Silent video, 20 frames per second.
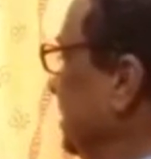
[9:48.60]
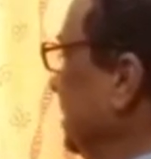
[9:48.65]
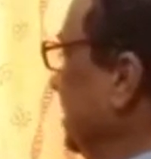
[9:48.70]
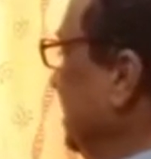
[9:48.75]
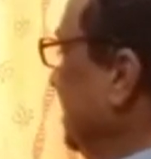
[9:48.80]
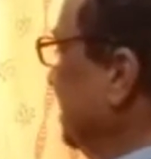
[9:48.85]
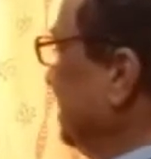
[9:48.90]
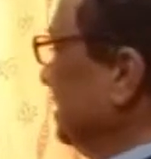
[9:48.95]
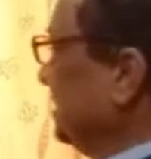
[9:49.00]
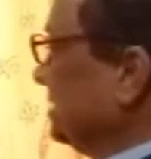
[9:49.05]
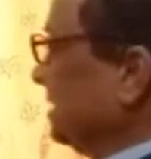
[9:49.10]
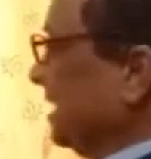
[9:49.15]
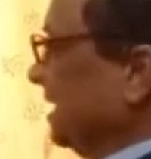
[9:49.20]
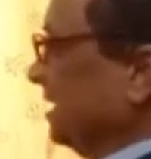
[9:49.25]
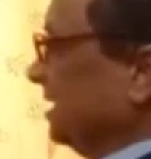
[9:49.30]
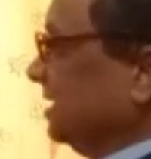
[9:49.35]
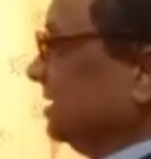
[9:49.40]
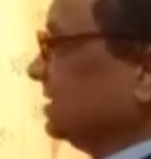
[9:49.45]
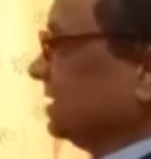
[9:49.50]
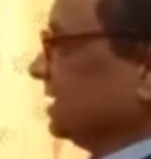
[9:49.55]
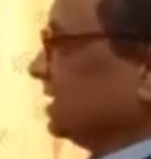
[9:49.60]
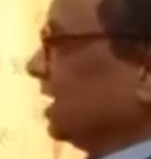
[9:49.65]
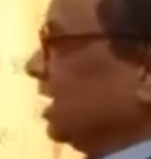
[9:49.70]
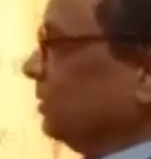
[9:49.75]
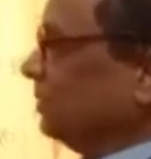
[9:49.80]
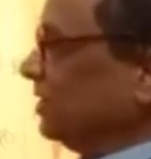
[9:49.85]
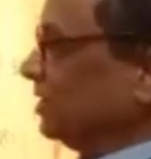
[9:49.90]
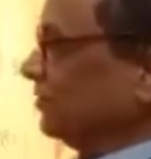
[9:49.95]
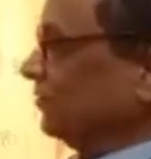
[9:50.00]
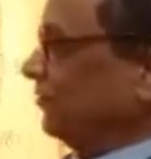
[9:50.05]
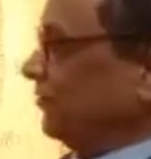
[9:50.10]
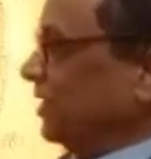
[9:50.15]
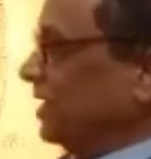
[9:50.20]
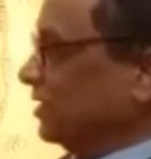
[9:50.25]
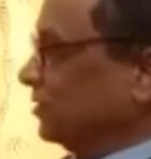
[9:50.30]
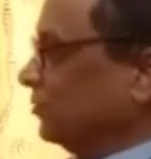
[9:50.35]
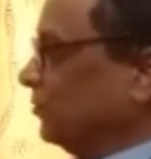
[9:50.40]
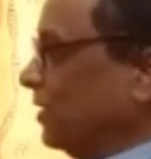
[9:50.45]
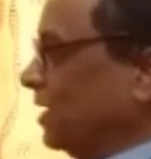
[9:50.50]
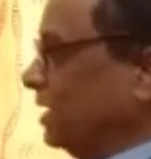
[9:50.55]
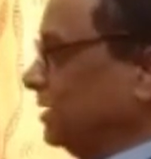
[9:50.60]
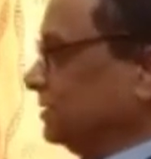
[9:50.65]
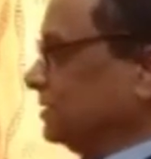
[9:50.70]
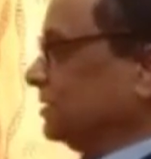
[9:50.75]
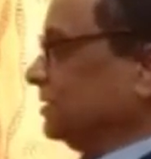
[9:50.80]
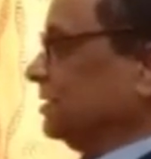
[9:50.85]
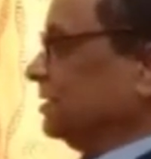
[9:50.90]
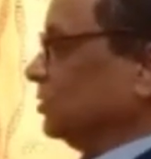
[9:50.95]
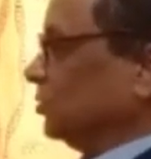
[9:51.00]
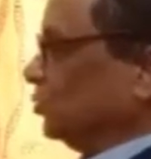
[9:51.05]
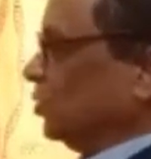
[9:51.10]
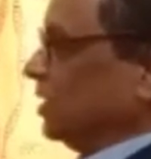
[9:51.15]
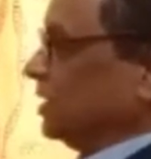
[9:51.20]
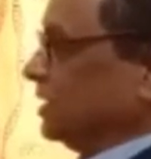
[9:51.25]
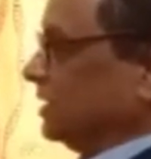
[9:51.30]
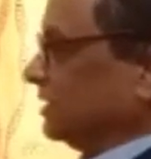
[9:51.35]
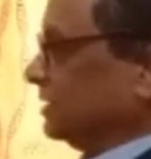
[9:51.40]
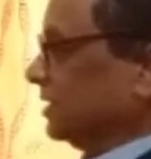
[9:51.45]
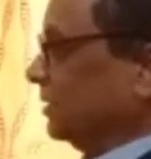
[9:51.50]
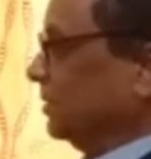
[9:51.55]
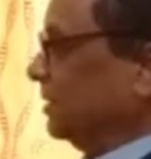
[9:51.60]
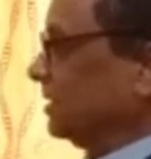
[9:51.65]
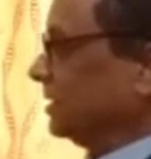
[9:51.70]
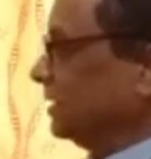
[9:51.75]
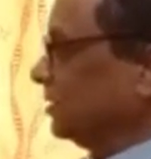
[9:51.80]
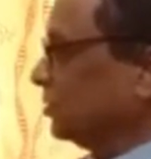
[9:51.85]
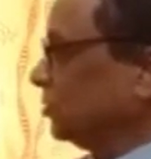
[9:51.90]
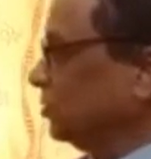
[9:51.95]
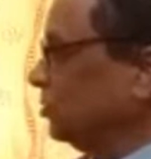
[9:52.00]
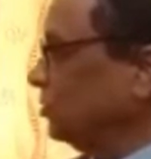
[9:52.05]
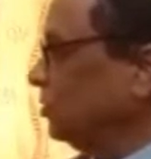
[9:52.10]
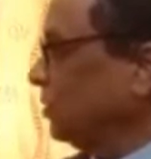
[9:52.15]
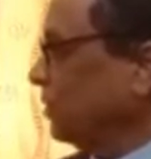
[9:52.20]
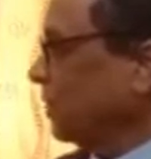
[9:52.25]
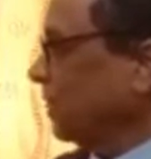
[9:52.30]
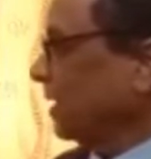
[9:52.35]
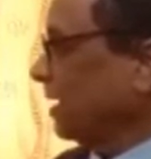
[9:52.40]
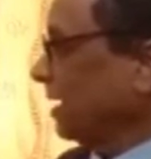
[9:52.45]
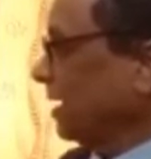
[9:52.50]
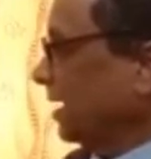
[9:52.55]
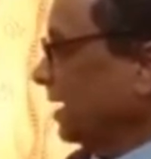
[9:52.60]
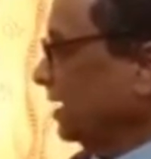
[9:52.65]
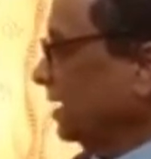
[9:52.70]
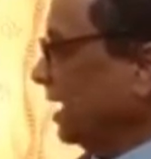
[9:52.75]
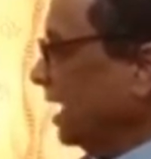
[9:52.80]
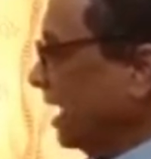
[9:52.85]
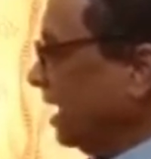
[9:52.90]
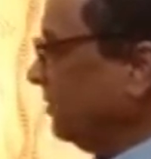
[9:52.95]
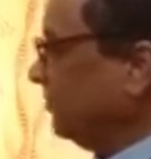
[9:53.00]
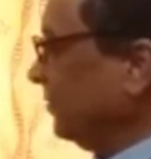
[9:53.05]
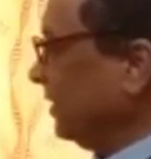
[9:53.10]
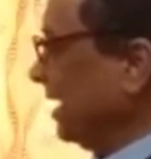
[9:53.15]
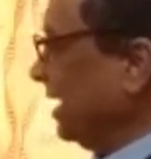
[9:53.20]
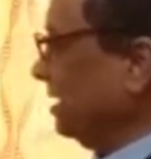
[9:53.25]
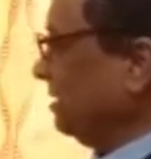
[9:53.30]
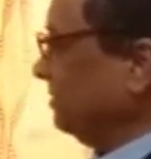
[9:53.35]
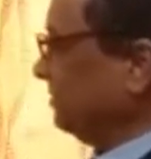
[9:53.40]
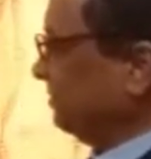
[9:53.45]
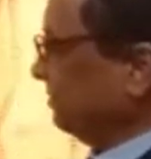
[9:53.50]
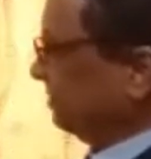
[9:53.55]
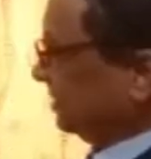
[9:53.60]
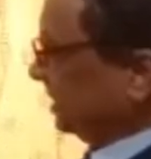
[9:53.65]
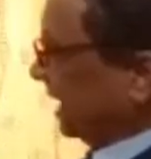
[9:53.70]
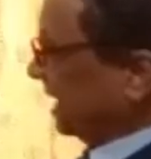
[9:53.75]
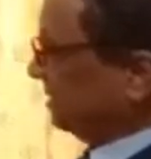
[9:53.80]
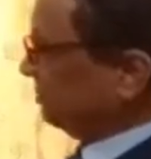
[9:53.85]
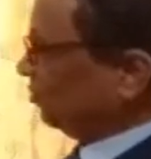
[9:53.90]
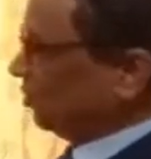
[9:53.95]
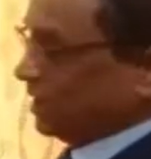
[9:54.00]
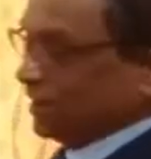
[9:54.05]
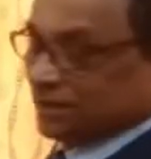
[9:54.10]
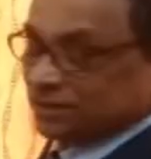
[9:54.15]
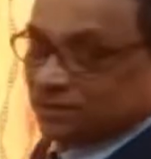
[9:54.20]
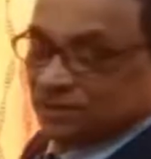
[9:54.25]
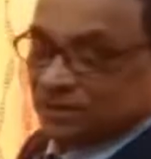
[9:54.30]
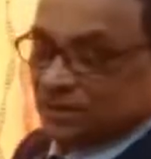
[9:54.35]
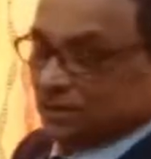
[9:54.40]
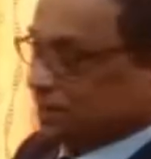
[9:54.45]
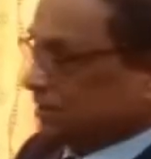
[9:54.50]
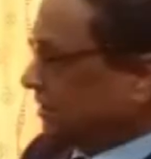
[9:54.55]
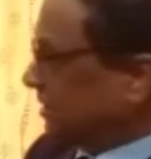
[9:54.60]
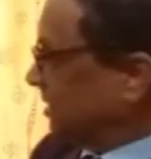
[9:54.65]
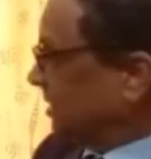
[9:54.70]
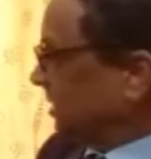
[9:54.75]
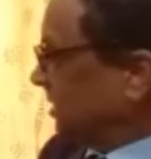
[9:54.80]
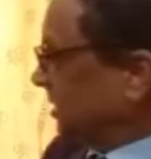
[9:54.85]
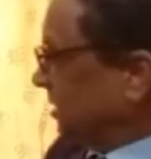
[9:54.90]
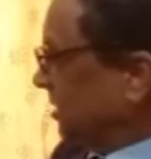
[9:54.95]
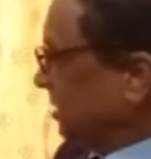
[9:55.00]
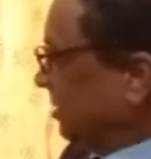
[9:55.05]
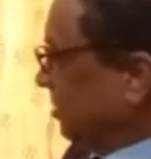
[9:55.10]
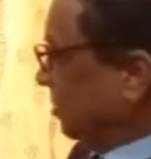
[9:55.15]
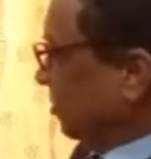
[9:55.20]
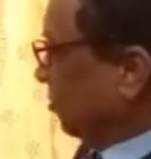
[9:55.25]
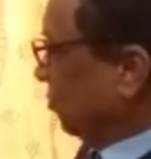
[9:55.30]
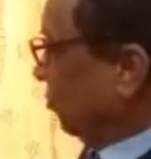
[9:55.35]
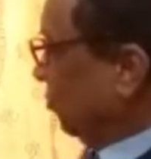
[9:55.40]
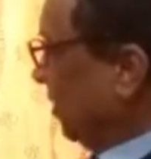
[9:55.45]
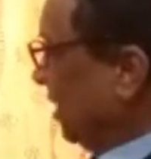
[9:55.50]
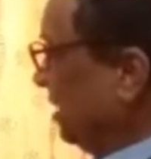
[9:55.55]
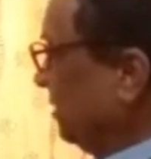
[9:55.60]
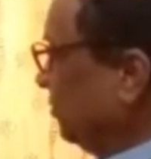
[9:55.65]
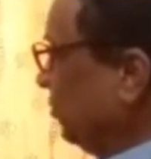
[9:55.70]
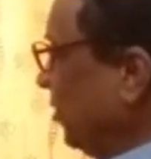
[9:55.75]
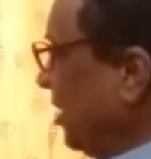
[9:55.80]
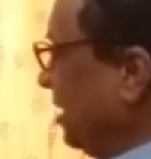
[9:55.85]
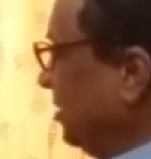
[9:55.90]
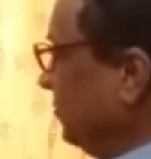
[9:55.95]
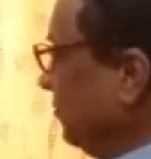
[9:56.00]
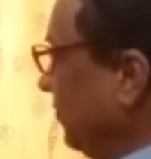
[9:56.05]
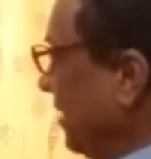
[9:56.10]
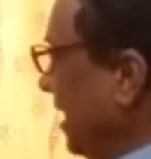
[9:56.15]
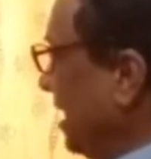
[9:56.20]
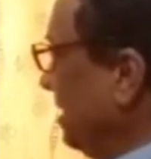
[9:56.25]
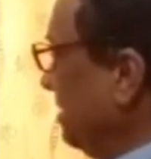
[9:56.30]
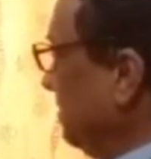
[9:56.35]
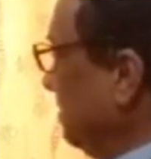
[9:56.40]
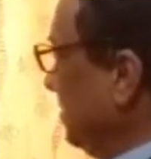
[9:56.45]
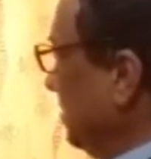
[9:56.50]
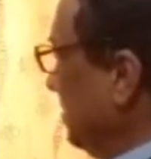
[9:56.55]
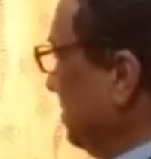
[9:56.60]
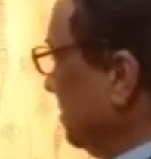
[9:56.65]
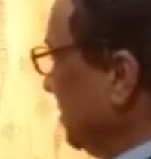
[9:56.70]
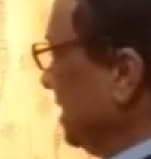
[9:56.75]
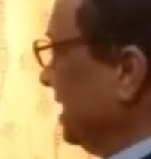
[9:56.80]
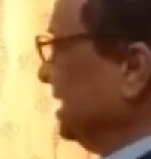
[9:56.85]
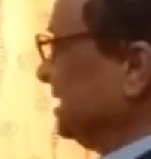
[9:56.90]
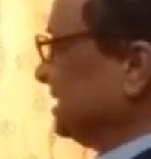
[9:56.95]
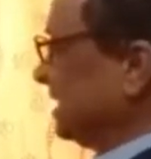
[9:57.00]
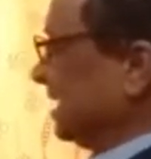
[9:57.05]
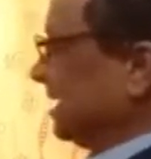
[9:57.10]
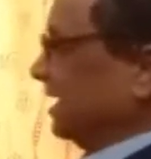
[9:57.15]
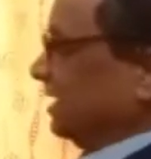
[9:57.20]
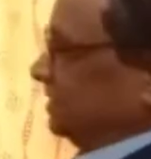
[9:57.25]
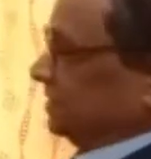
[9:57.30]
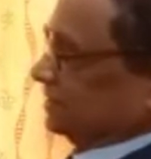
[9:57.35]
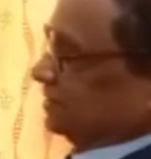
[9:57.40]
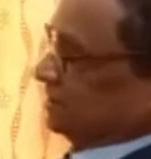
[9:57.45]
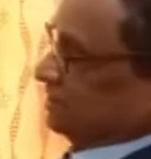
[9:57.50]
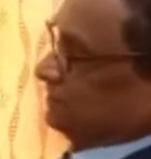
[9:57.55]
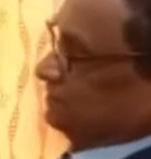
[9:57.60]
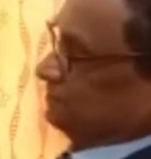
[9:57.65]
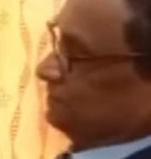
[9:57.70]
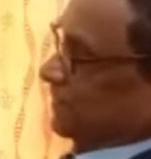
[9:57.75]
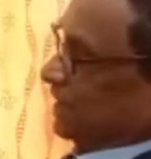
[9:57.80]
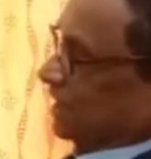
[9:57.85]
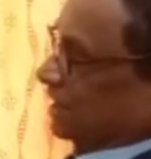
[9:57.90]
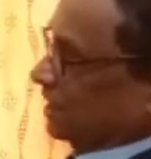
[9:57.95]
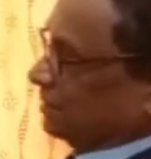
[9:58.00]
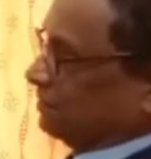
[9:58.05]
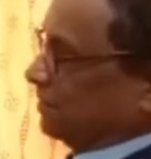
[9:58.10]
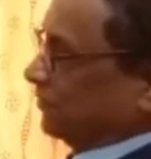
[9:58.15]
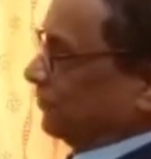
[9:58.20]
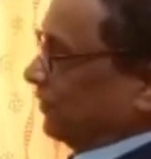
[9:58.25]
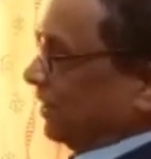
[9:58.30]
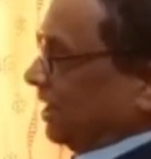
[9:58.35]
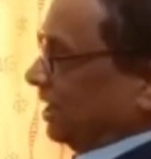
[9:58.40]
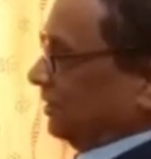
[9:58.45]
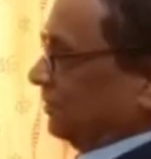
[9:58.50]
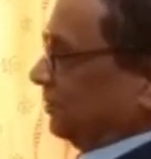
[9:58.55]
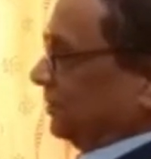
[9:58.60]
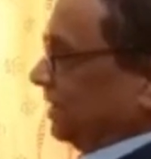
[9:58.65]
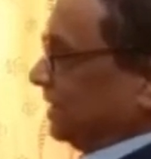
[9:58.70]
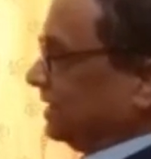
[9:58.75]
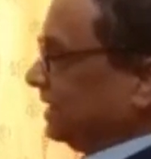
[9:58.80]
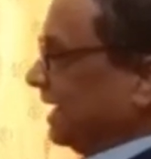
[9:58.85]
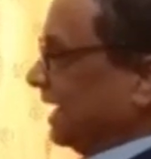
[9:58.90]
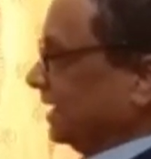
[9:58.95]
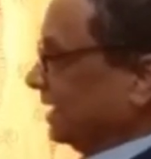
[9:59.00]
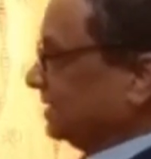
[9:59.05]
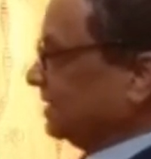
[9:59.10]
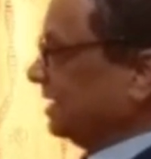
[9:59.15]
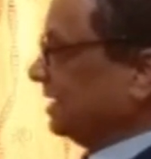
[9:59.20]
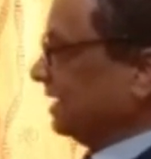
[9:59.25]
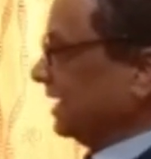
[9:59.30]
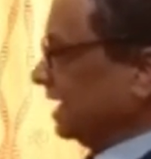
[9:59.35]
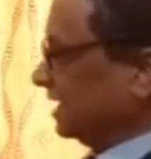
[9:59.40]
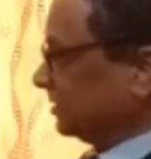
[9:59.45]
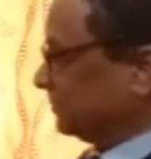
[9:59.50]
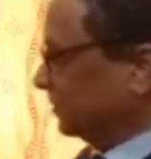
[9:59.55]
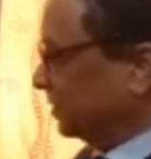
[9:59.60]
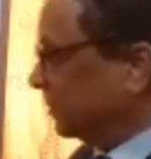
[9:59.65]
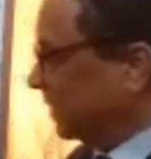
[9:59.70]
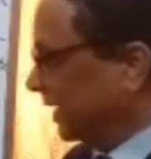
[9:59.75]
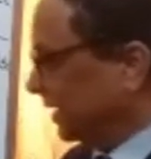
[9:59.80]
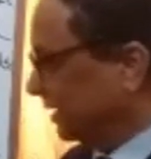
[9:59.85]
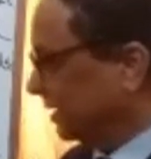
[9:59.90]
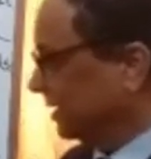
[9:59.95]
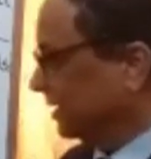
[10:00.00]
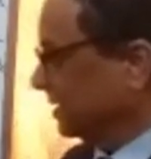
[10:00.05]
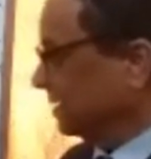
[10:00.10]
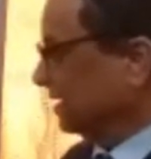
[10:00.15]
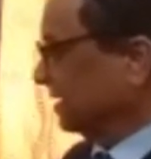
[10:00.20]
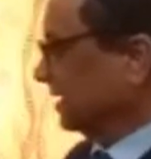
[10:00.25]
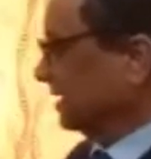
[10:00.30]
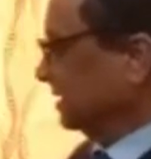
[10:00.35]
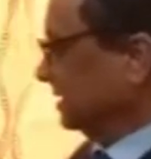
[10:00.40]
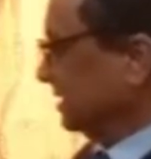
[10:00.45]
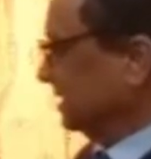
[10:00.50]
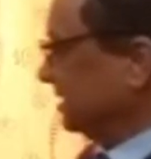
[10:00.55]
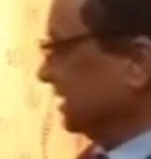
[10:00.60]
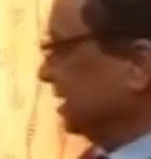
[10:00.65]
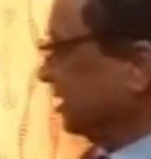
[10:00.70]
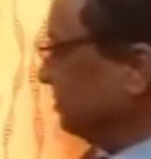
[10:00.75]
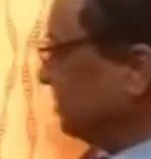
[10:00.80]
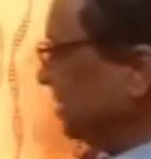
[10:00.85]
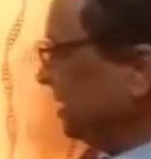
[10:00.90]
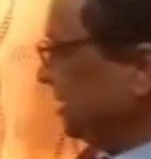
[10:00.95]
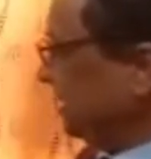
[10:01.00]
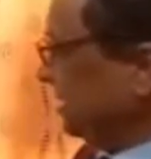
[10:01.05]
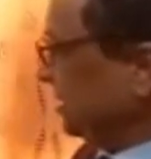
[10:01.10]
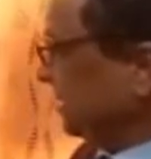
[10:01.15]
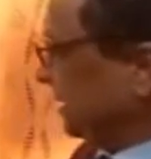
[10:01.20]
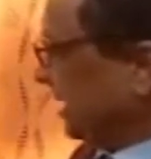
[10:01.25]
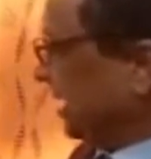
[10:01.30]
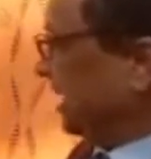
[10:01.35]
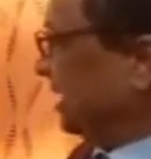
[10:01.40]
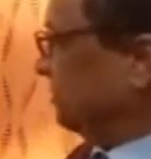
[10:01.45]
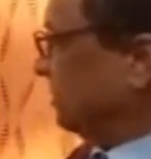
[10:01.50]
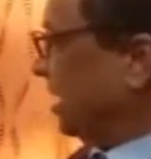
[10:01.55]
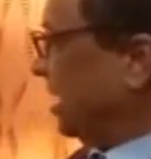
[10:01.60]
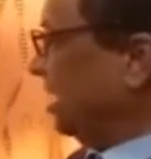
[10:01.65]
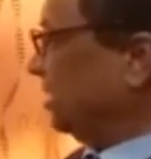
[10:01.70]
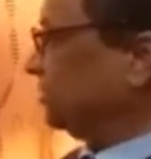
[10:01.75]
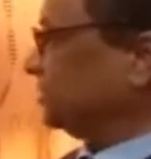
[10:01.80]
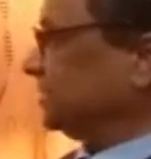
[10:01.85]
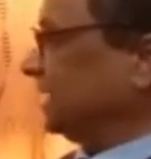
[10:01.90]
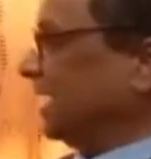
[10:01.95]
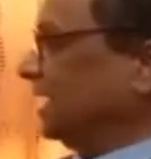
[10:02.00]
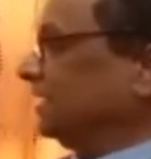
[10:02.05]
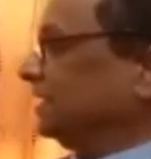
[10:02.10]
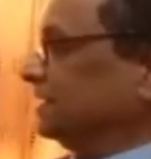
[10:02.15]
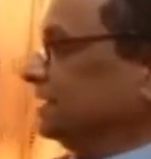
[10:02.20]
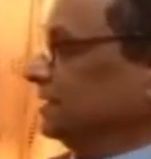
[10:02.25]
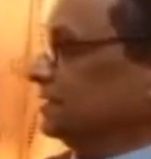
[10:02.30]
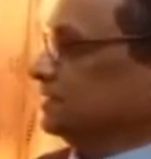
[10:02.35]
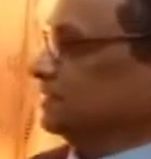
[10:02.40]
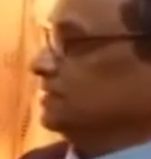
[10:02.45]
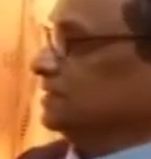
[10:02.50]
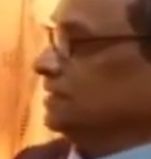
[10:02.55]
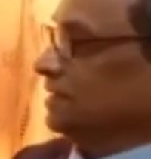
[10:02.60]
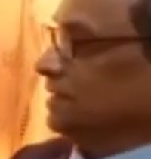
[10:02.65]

It is its atomic weight was two hundred seventy-two and half-life time was one point five milliseconds. Number five, in another experiment, The German team of scientists